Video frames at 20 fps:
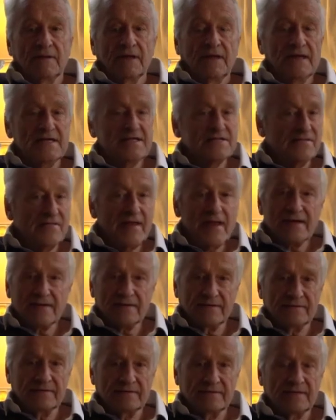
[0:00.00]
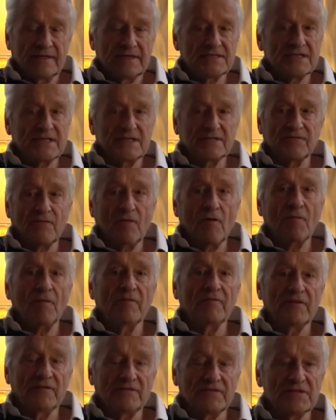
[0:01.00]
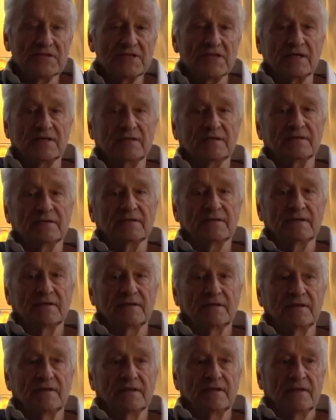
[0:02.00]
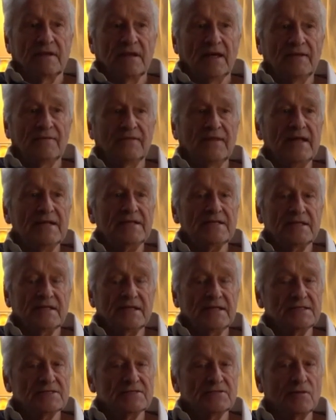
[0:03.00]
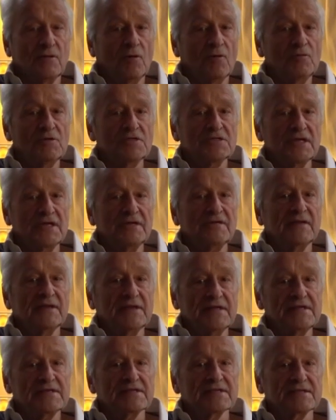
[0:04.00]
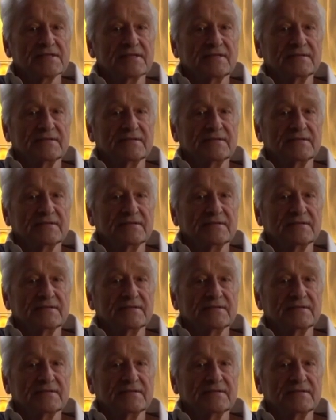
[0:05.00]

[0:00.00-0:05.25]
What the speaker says: It's that takes form of everything. And that is the only thing there is.